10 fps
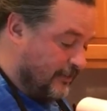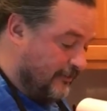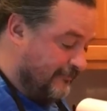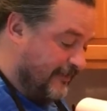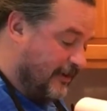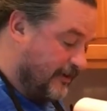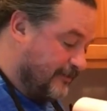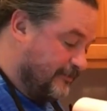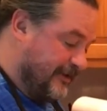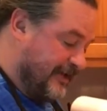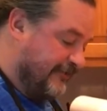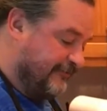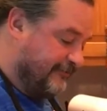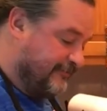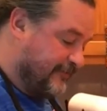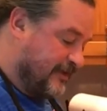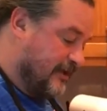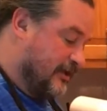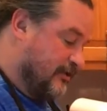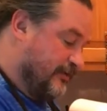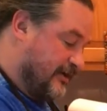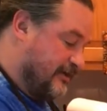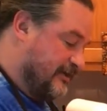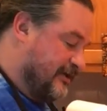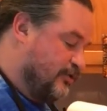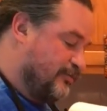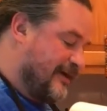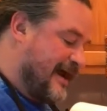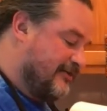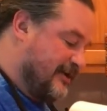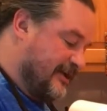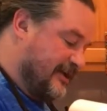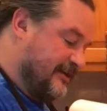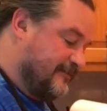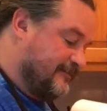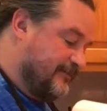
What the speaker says: of our beef, we continue browning it,